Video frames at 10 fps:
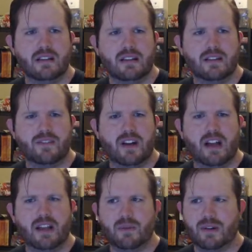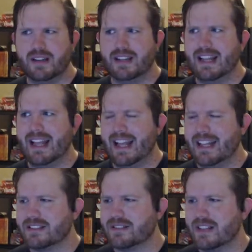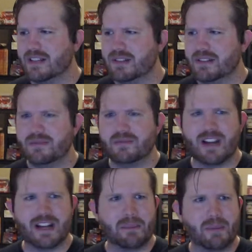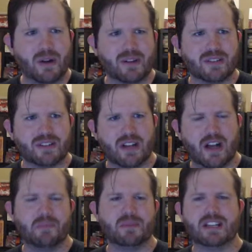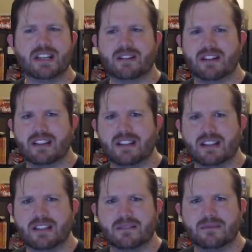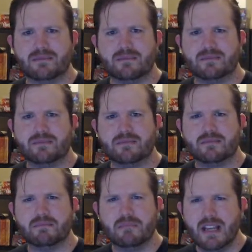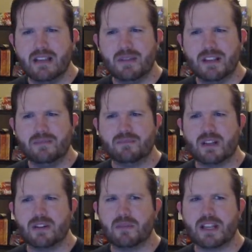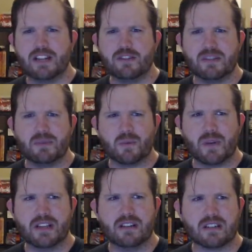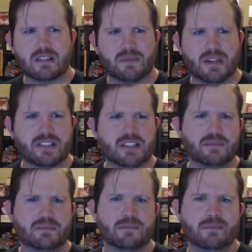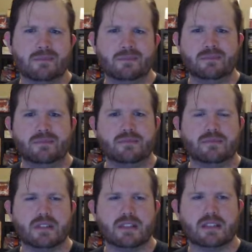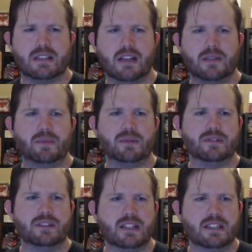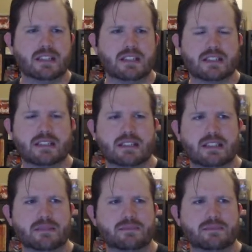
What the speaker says: If I were in Haskell, I would write a parser combinator, I think. Maybe, I don't know, can I do something with regular expression? Sample.txt.